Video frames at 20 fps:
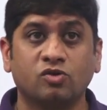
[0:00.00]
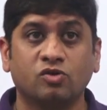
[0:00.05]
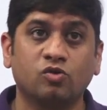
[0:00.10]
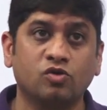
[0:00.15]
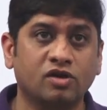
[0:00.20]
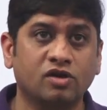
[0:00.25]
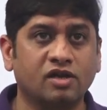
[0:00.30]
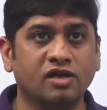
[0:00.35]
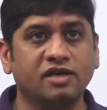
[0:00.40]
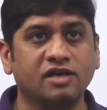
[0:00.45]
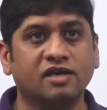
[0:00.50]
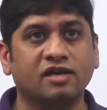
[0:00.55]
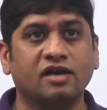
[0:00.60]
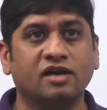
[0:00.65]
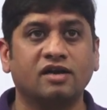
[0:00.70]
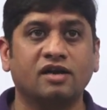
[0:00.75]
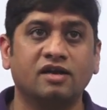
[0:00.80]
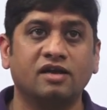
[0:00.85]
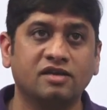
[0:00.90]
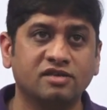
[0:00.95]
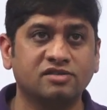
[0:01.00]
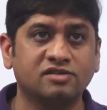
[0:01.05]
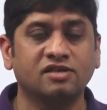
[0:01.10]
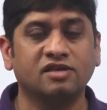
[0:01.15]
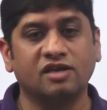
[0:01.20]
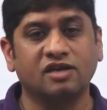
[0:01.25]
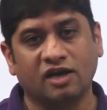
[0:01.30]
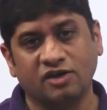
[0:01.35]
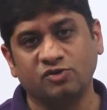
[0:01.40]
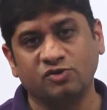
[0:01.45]
could clear and is
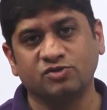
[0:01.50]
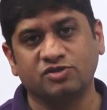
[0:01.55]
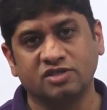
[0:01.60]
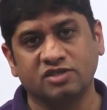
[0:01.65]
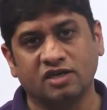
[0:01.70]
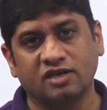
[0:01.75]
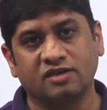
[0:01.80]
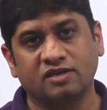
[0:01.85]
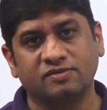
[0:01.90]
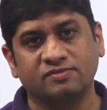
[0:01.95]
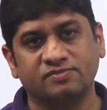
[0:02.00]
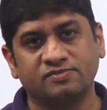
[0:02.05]
in IOCL